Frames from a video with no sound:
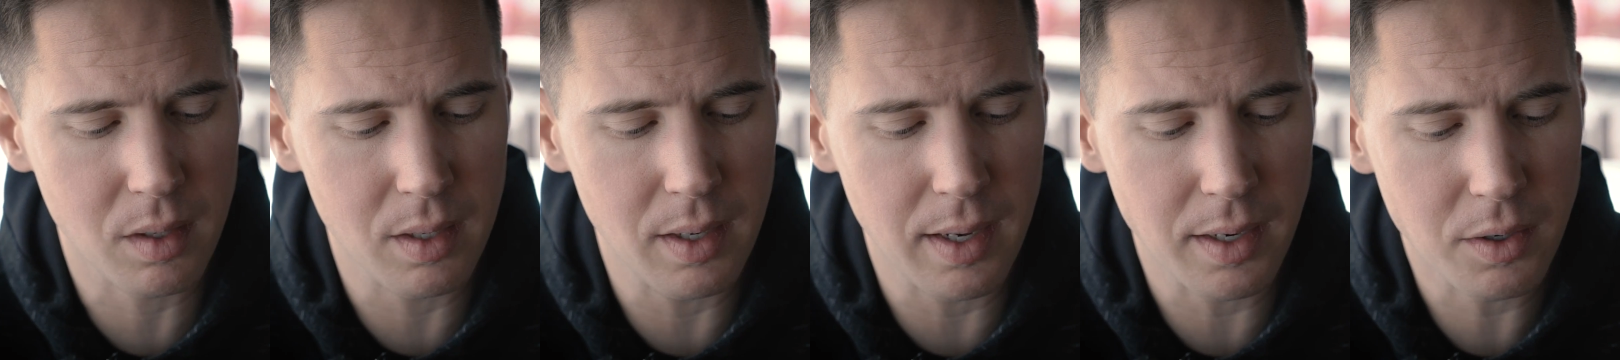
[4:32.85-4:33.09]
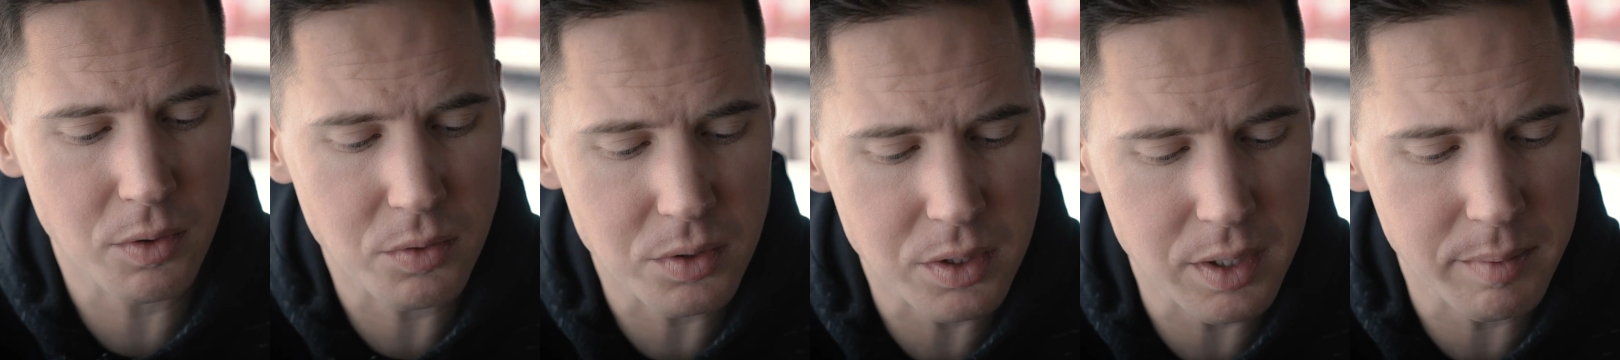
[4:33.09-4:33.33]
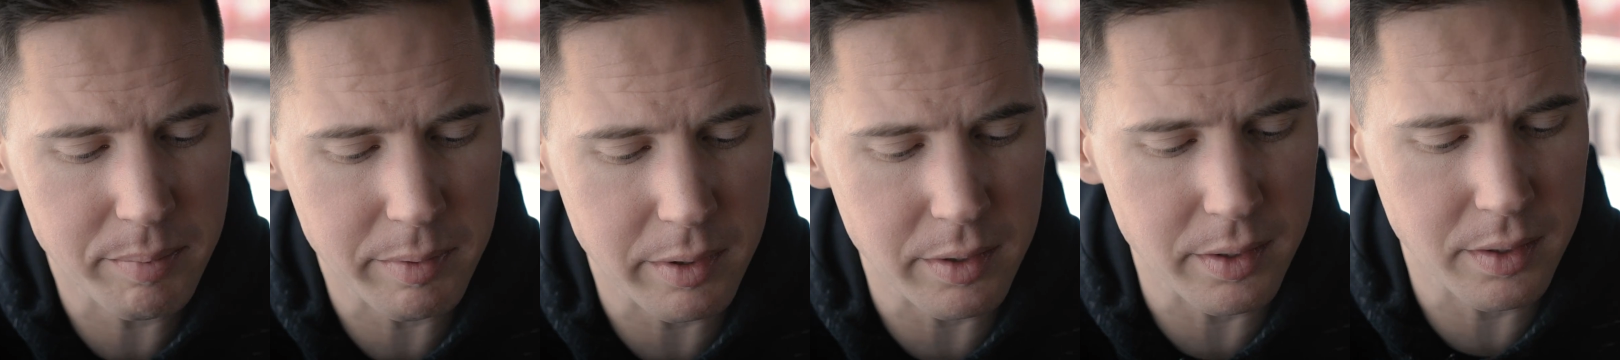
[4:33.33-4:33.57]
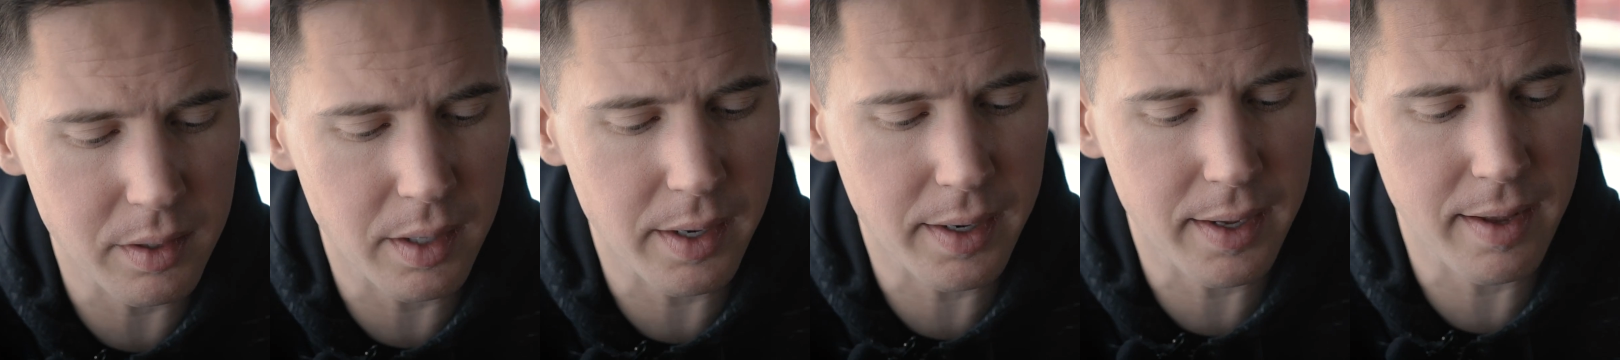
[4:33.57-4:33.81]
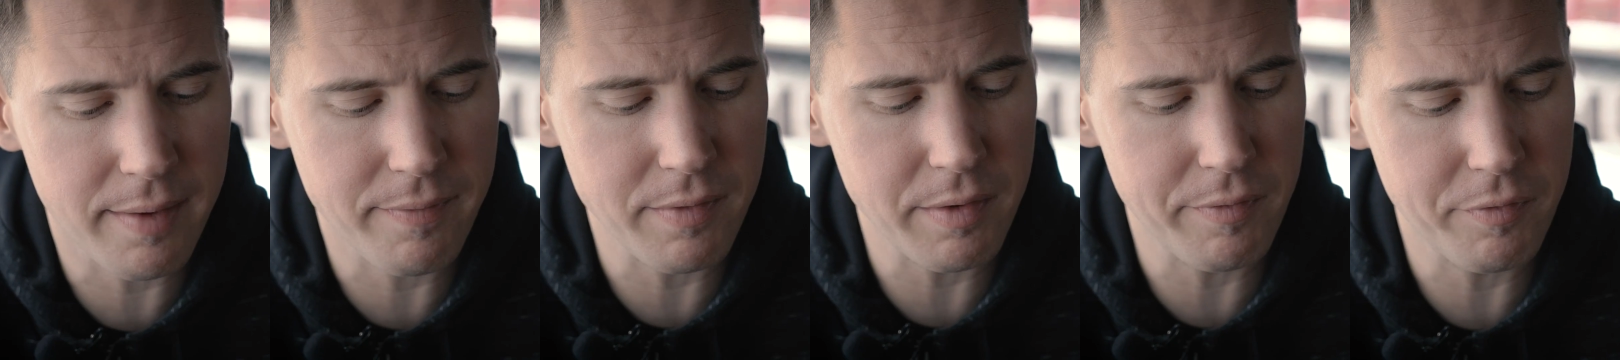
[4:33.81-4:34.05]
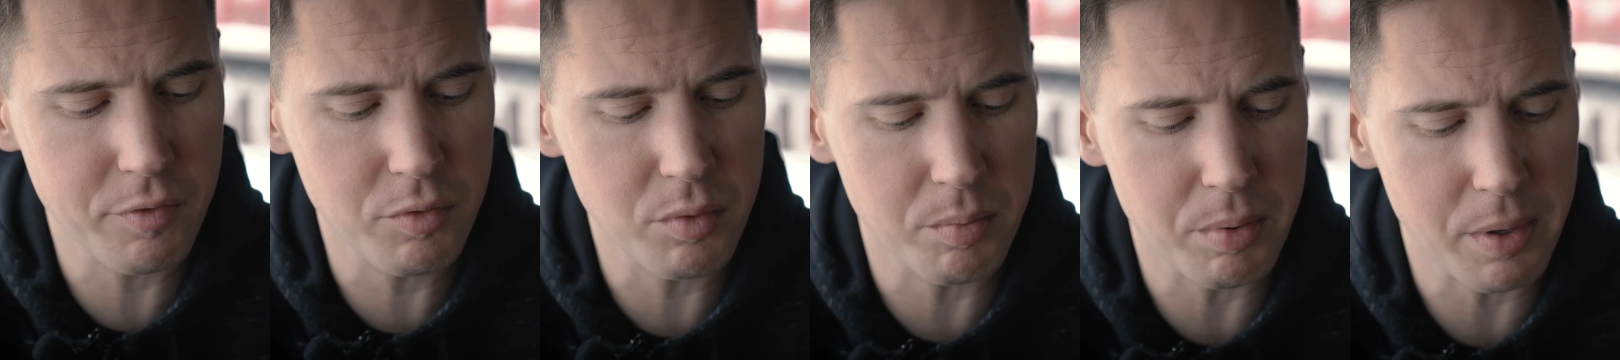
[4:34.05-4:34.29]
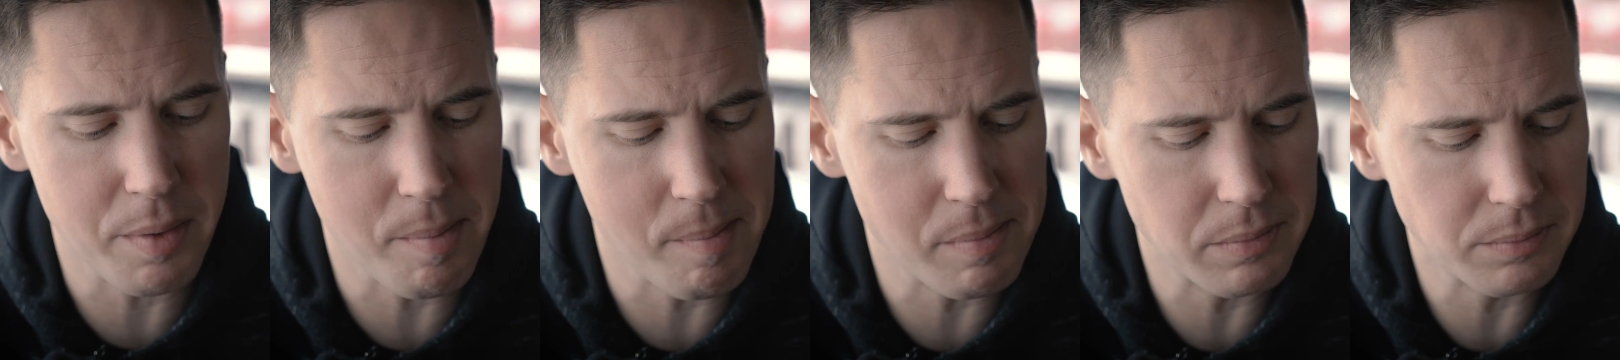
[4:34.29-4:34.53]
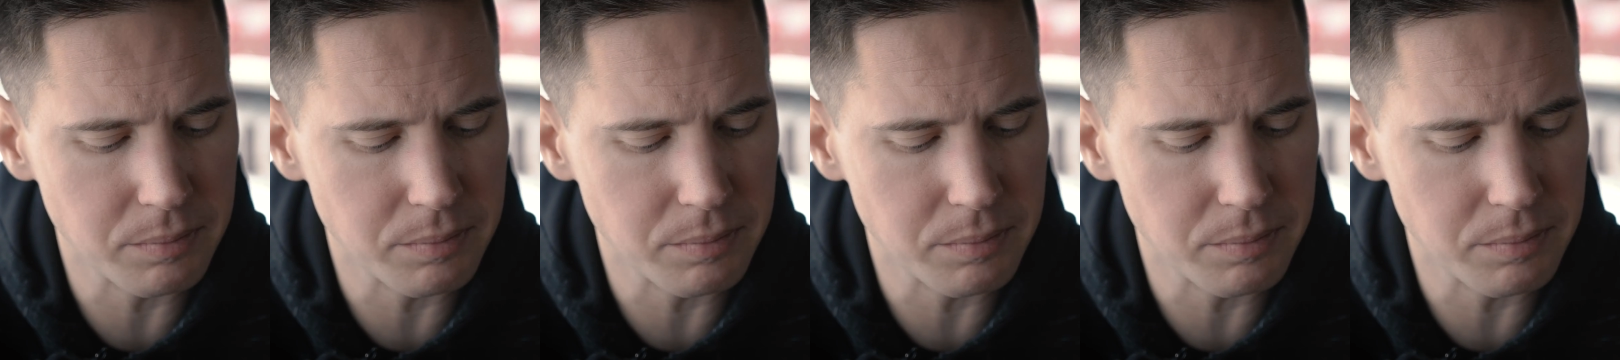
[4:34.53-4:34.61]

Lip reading: I don't typically like heavy food, but